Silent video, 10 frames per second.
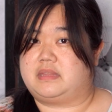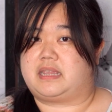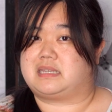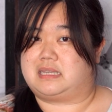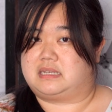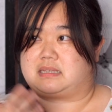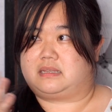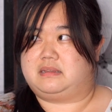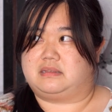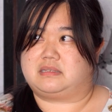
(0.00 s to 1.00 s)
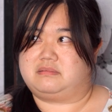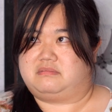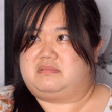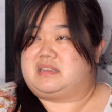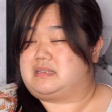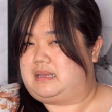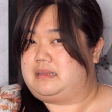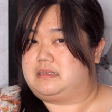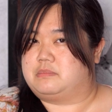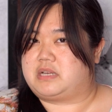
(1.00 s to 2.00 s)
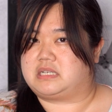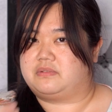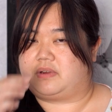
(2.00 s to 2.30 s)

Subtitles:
Like I said, it's slightly subjective,